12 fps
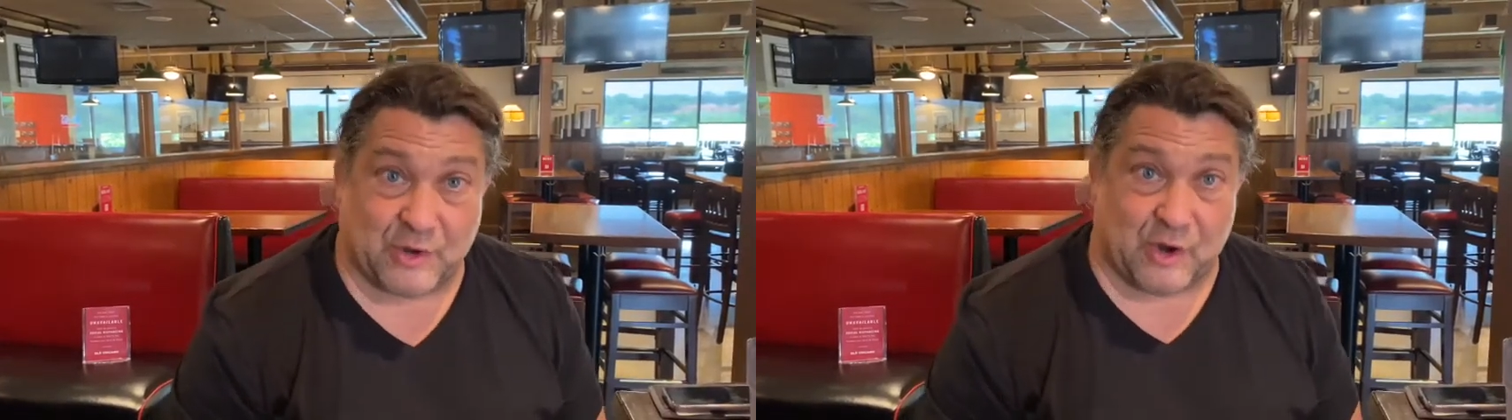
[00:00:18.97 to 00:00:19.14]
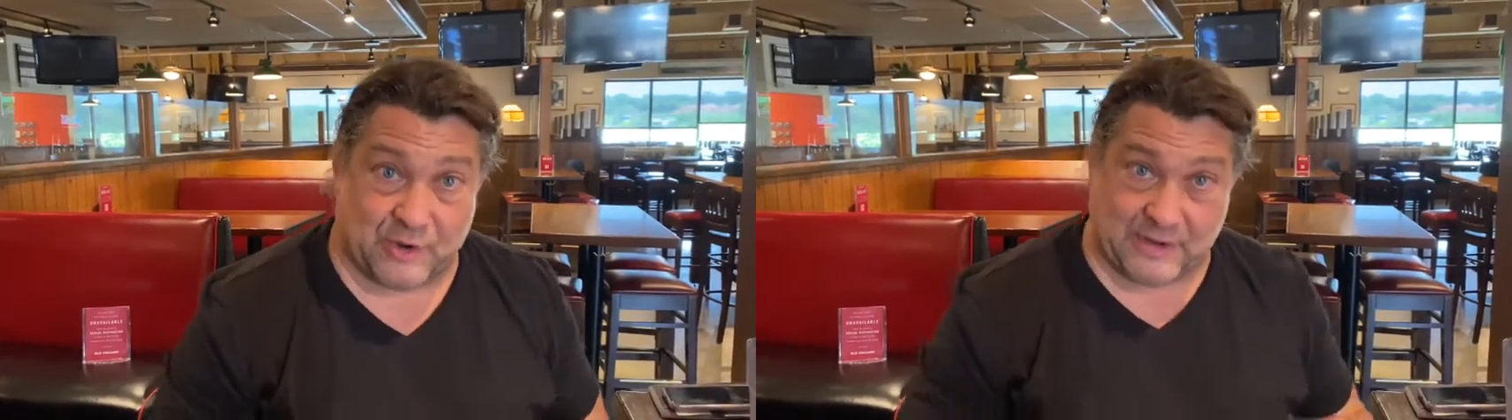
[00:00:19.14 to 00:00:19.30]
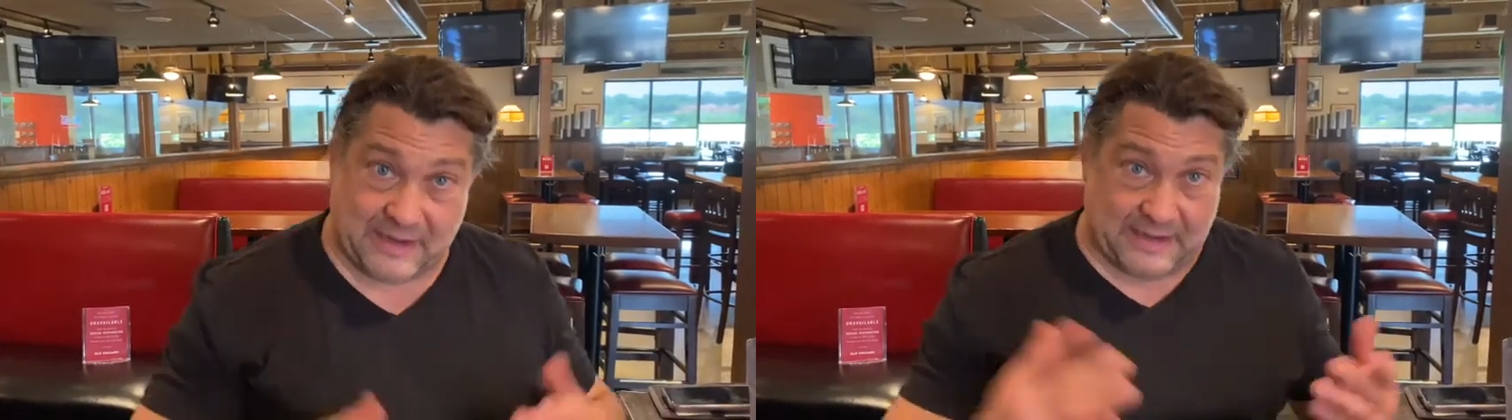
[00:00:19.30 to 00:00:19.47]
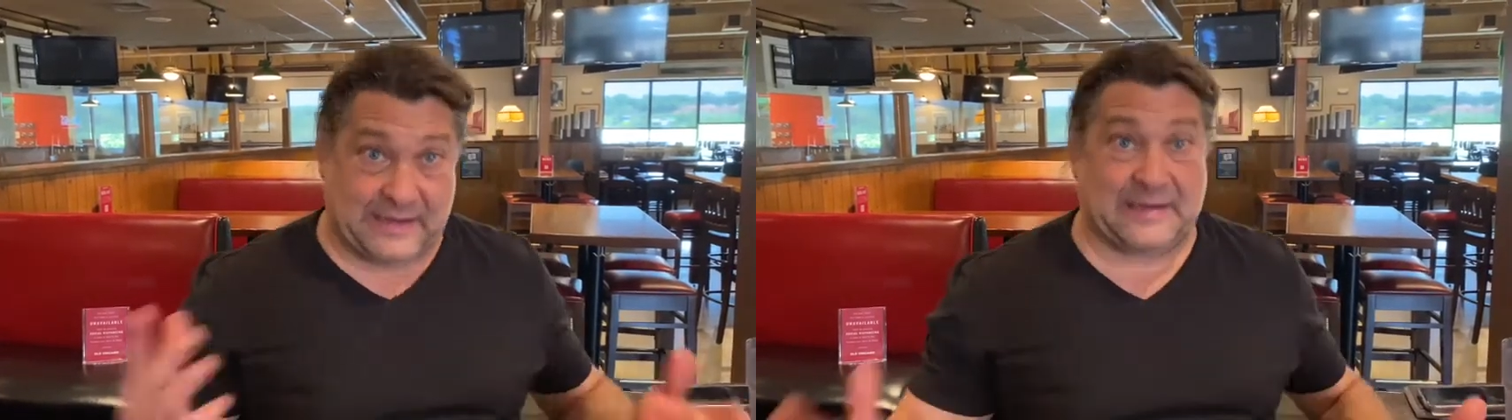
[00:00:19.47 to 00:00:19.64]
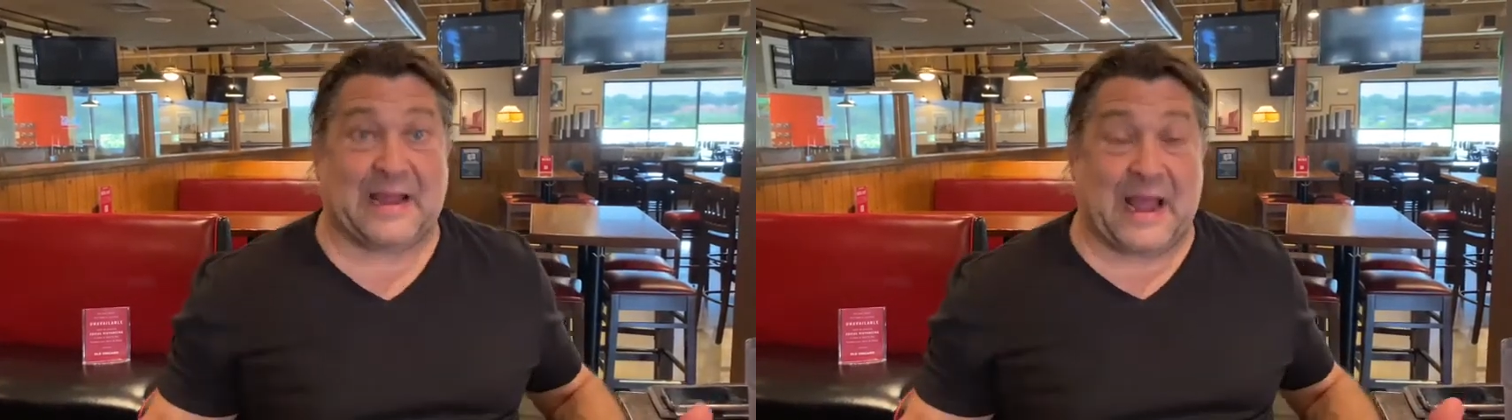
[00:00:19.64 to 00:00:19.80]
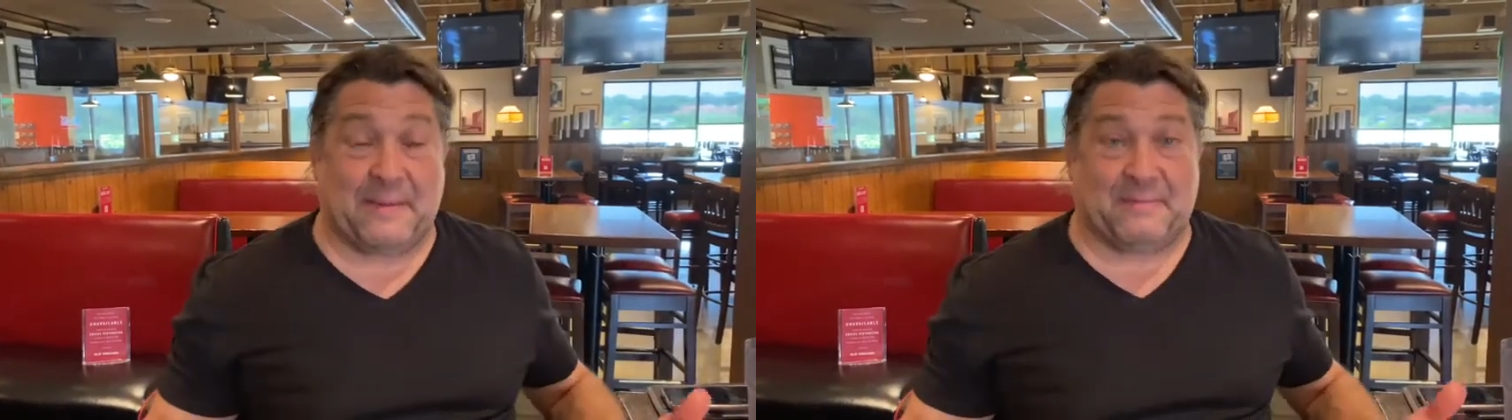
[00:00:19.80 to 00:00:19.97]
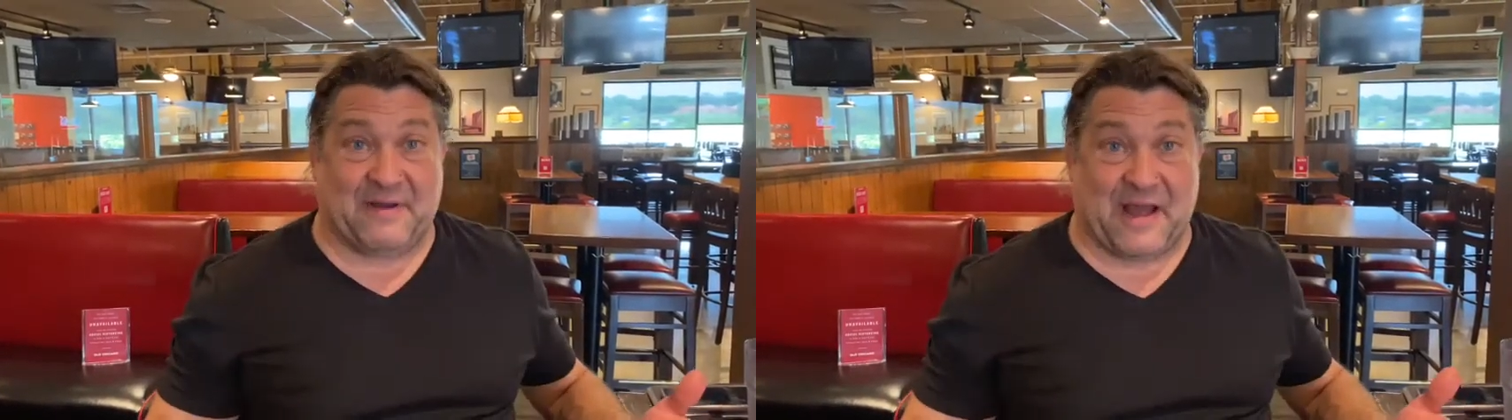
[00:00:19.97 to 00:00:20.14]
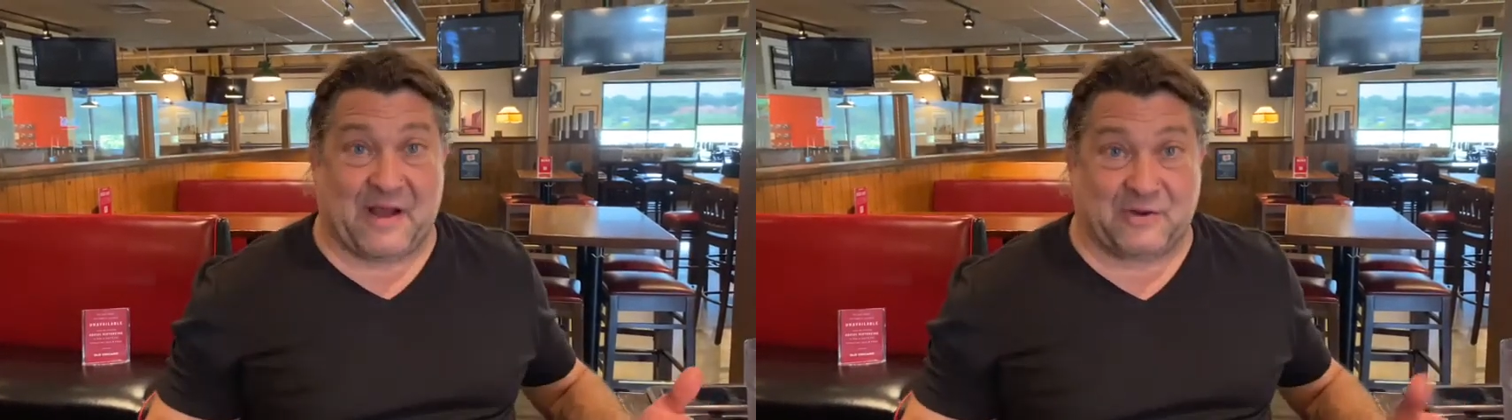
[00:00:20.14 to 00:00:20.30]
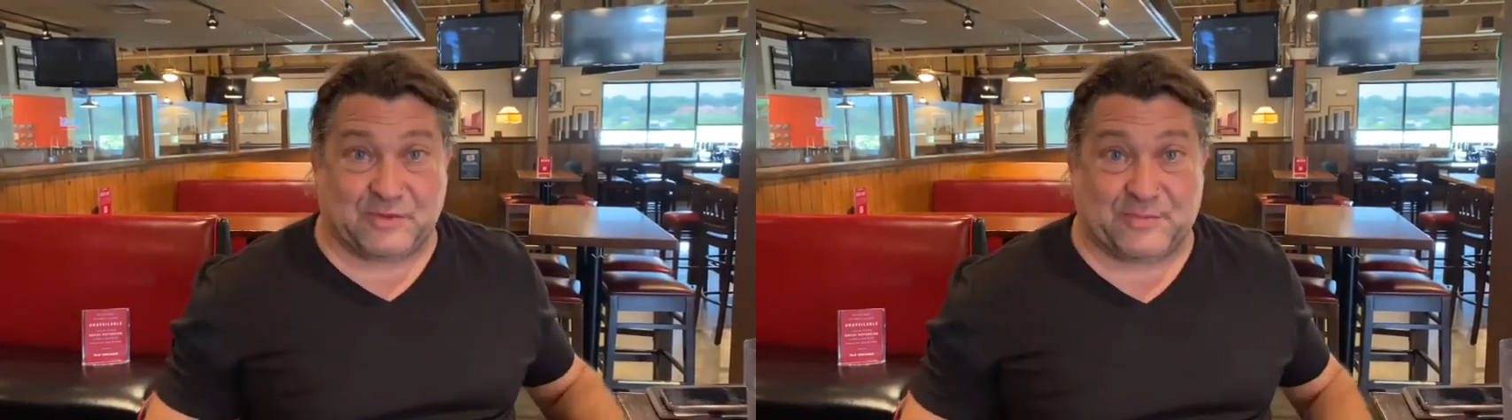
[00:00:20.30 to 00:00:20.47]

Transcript: it on any type of house,